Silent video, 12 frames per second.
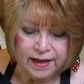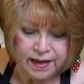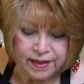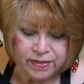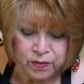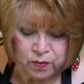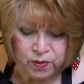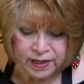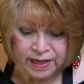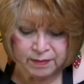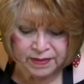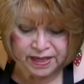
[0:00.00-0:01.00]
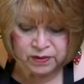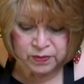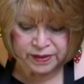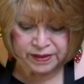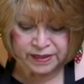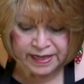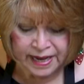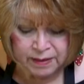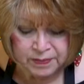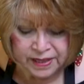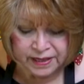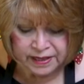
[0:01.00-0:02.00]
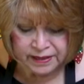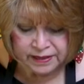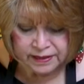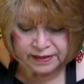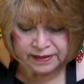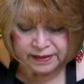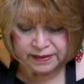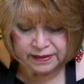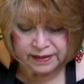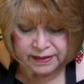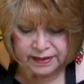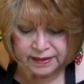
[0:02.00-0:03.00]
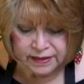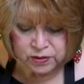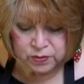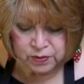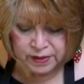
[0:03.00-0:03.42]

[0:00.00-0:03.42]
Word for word: And the one I made with the napkin is